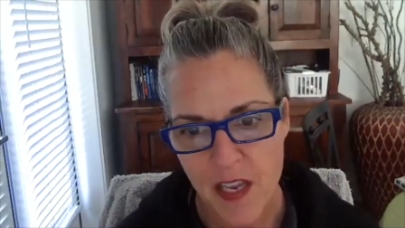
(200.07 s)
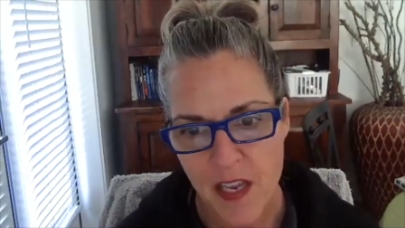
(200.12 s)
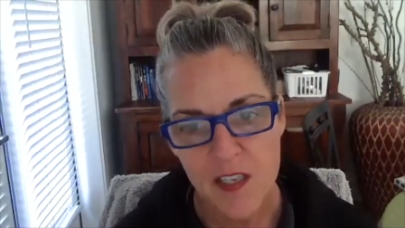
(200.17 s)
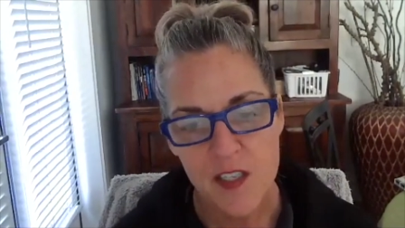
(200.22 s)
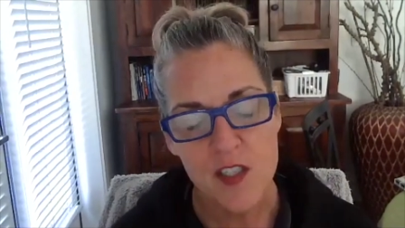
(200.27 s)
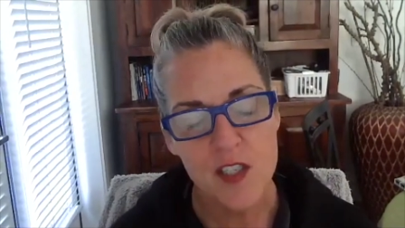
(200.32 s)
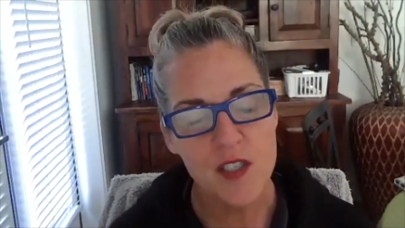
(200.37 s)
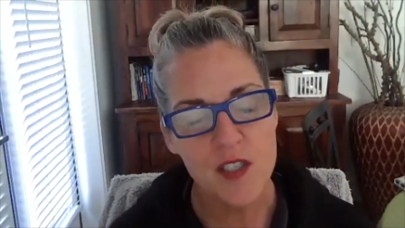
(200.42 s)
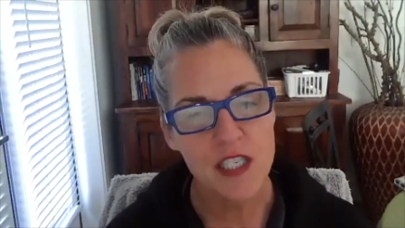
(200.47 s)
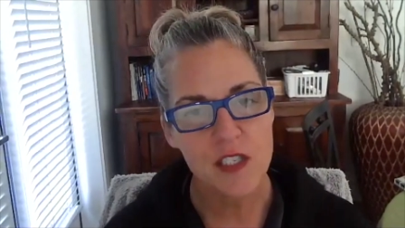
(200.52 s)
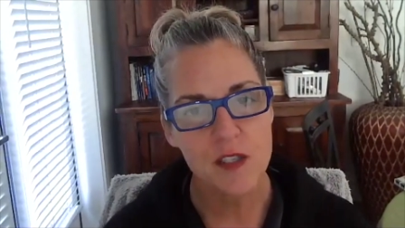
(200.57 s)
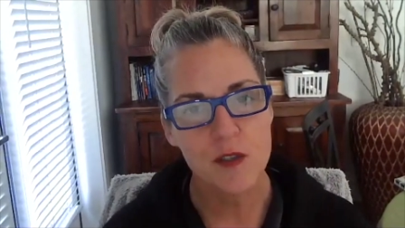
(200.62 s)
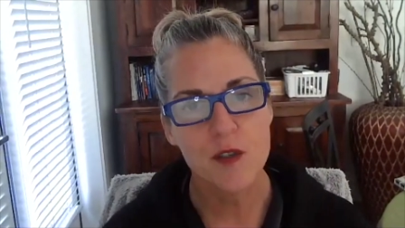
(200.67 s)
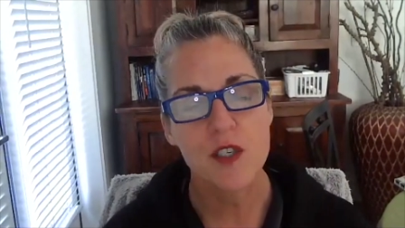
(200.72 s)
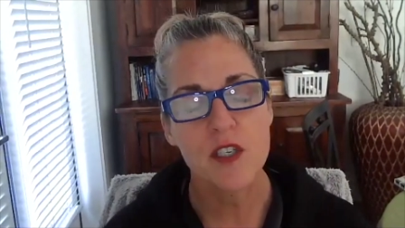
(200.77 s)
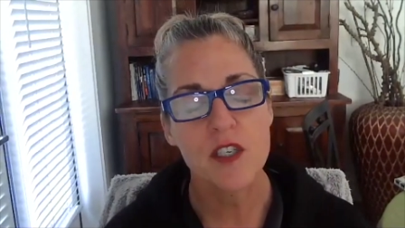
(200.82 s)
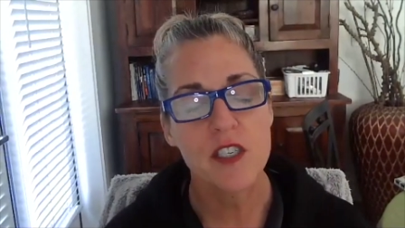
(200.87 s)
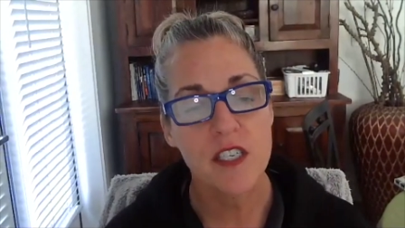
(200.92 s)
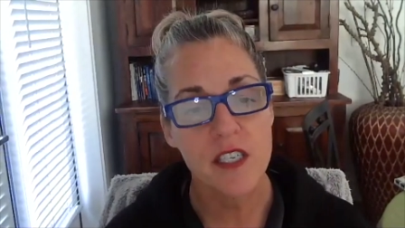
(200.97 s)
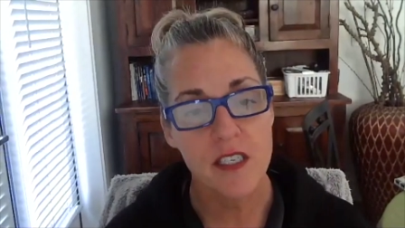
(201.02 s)
So that you
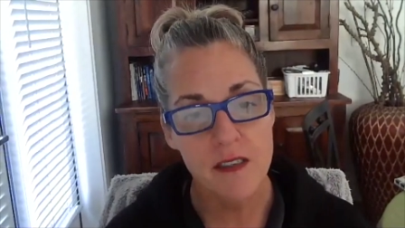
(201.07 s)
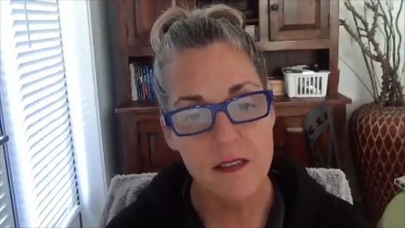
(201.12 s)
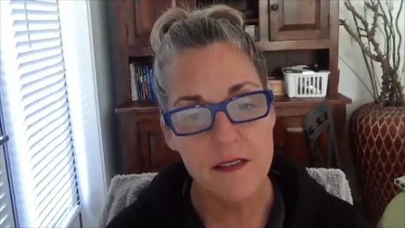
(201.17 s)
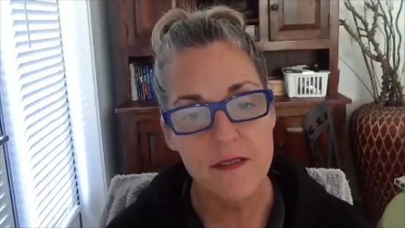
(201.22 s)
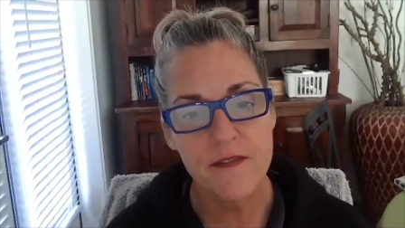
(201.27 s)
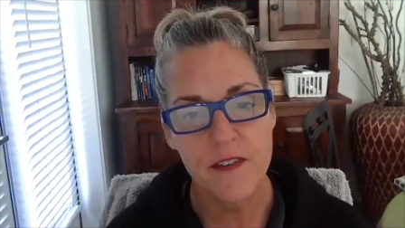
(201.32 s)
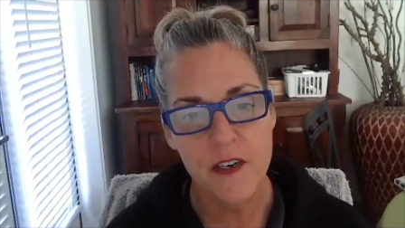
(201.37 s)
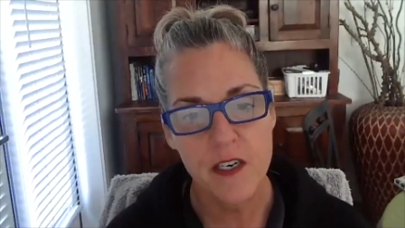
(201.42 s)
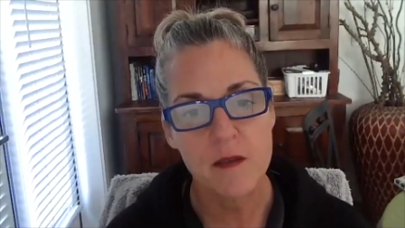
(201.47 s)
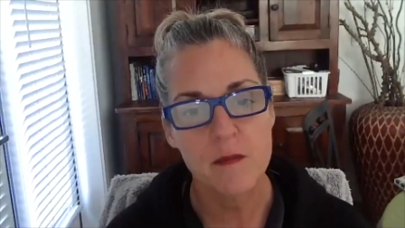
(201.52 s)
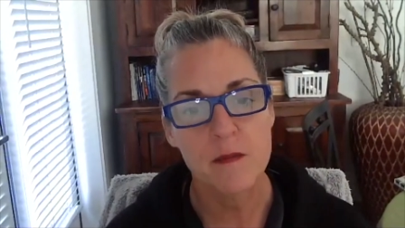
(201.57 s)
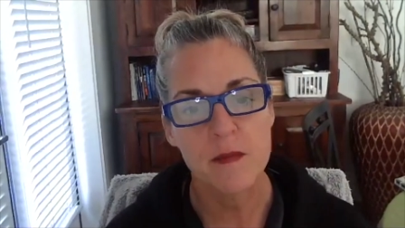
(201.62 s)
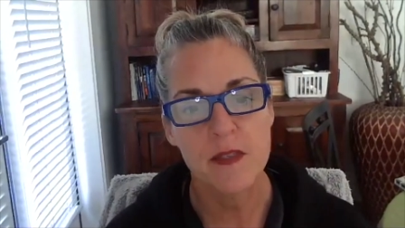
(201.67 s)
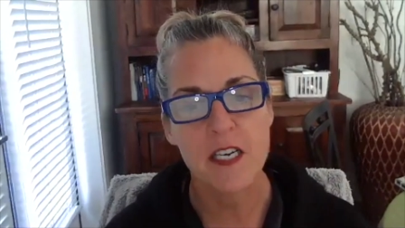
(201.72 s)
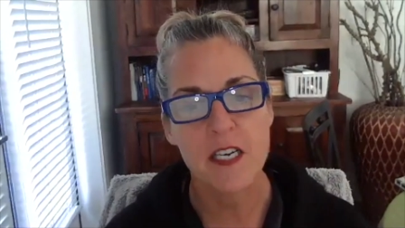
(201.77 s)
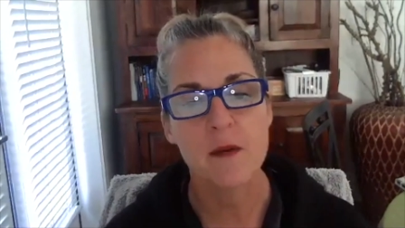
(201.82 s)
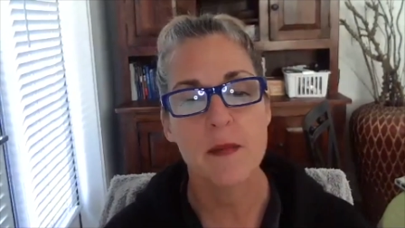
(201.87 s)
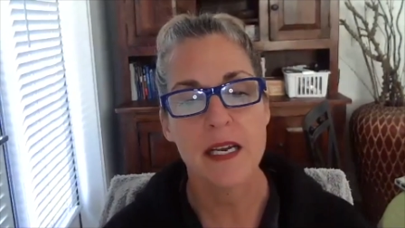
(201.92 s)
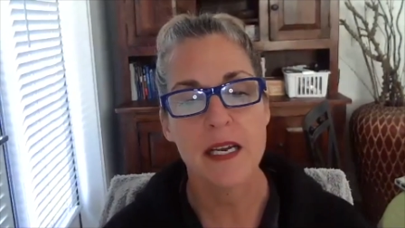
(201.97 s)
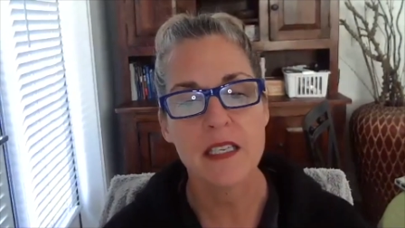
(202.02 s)
could confirm
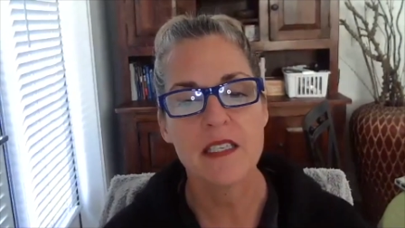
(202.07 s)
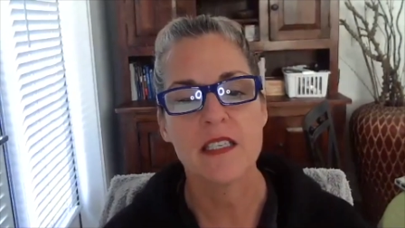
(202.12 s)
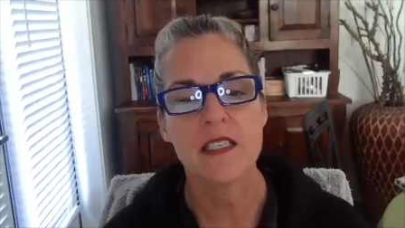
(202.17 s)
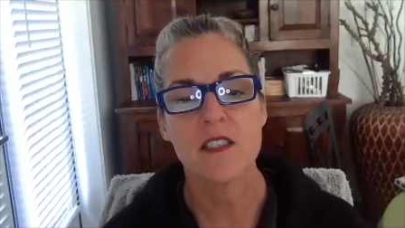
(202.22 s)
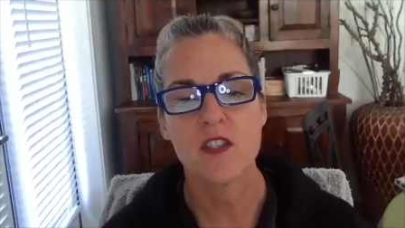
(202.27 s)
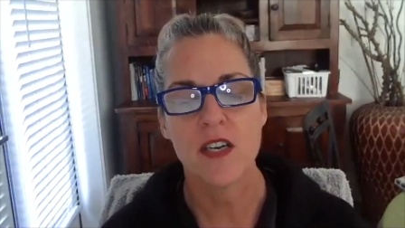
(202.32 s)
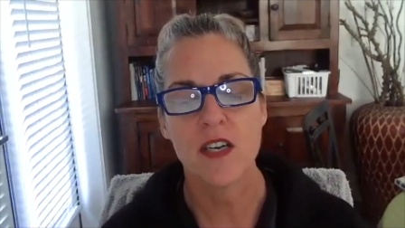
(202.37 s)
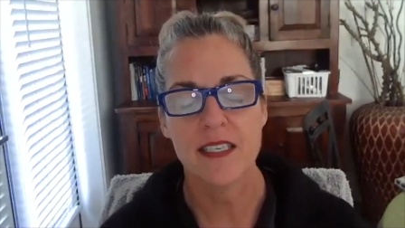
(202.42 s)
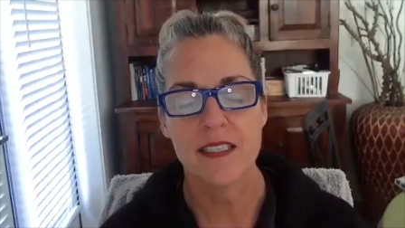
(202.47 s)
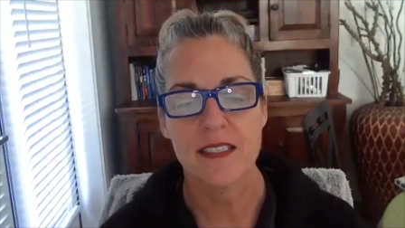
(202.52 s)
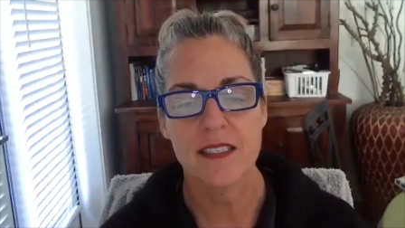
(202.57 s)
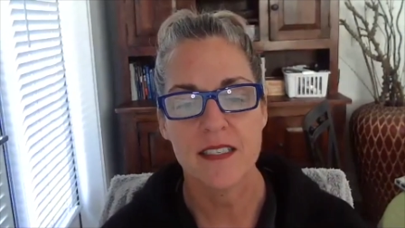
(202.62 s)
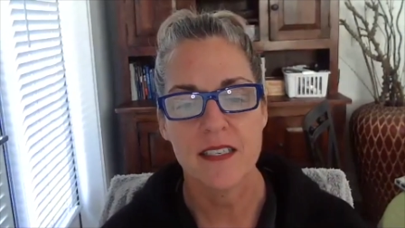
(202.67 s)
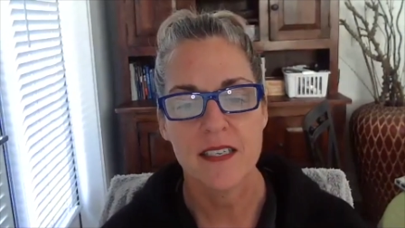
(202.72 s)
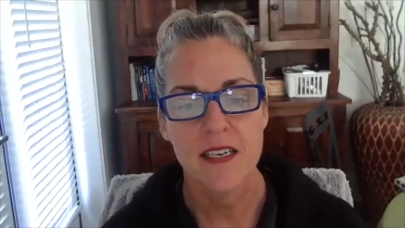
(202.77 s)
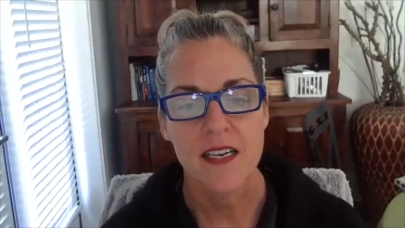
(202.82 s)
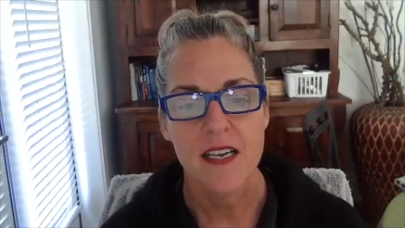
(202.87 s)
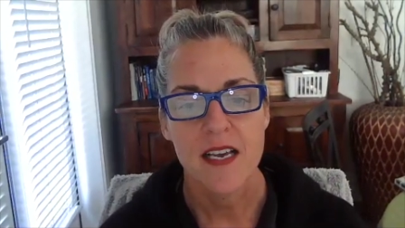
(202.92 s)
their mailing address.